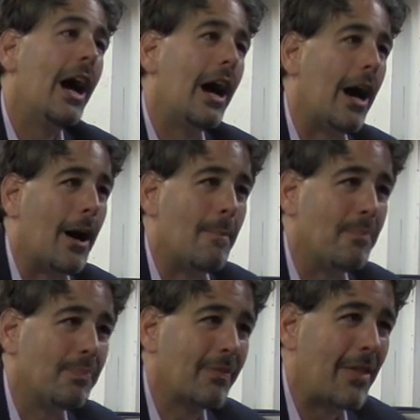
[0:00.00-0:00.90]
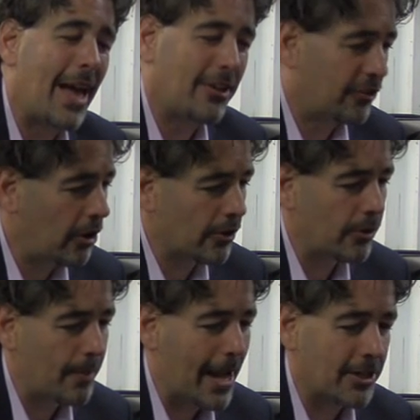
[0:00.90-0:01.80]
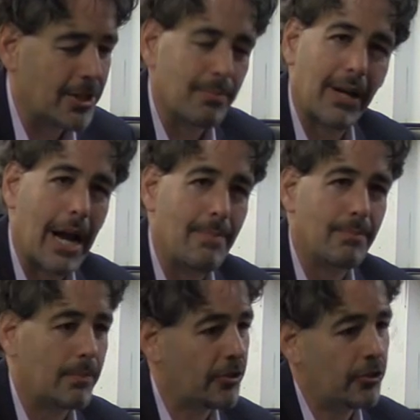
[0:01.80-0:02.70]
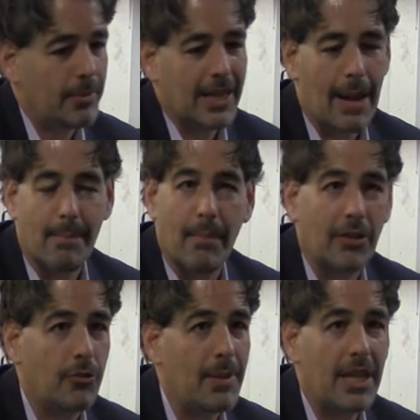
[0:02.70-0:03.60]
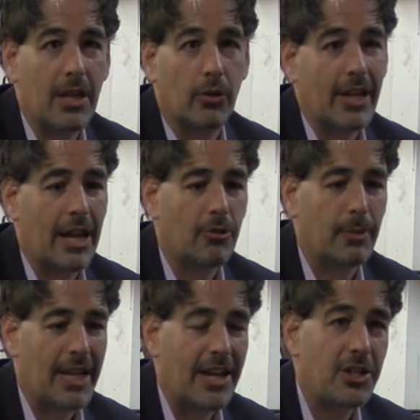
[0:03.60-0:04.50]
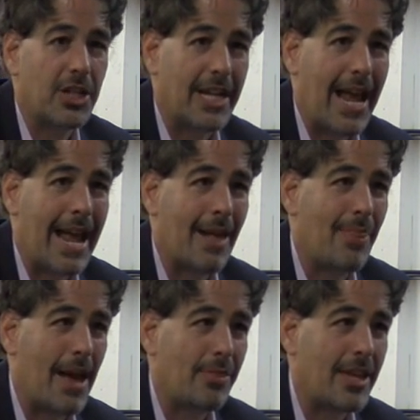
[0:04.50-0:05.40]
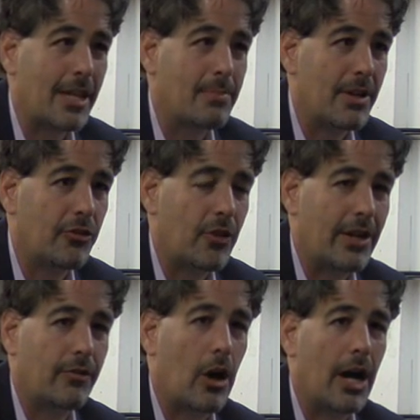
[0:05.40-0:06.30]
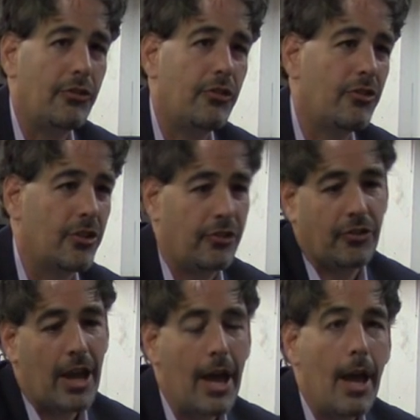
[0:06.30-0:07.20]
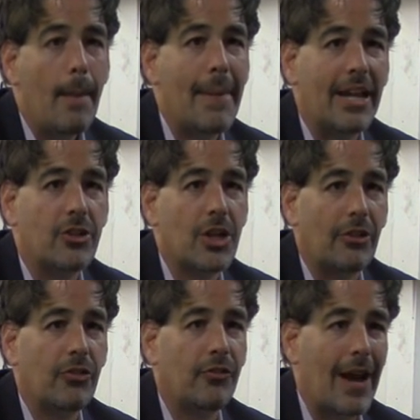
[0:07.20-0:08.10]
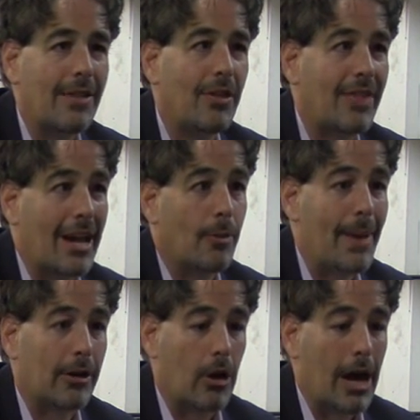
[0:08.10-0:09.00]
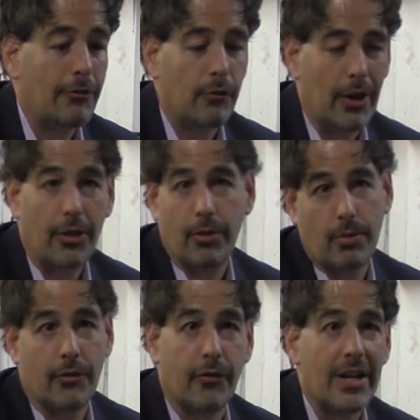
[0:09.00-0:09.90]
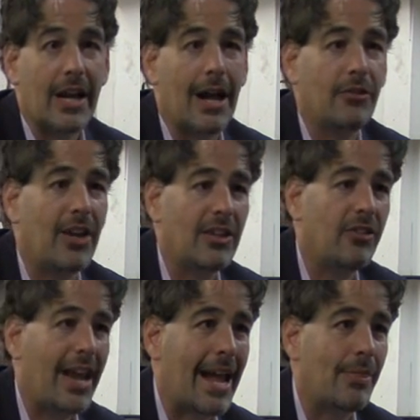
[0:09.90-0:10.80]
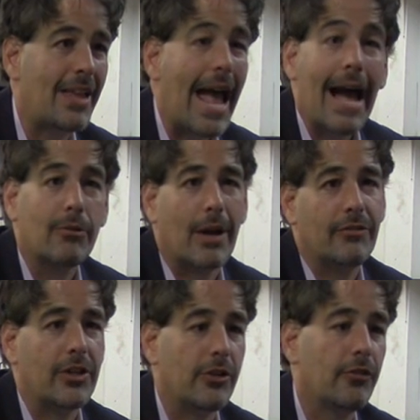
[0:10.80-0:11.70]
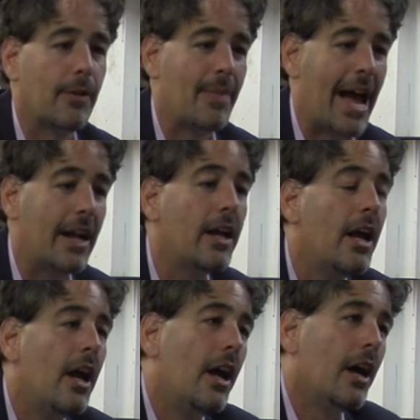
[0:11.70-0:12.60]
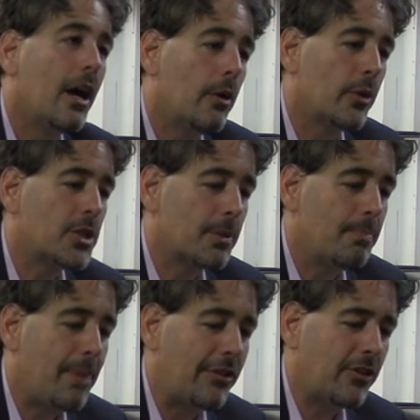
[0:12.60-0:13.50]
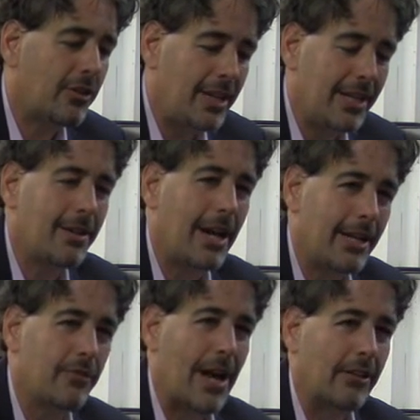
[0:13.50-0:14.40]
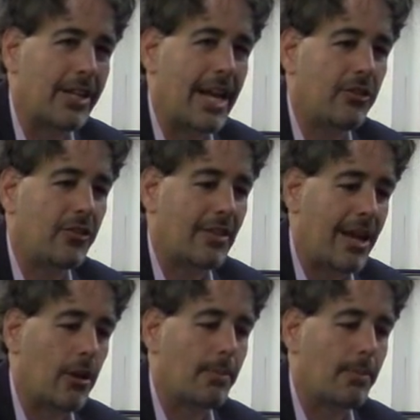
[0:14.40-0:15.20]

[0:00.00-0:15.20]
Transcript: That is hard to imagine, but I'm assuming that must be the only explanation, and that the administrative costs just make it justified that they are better off with the free content and the ad revenue from that, which basically kind of validates that they are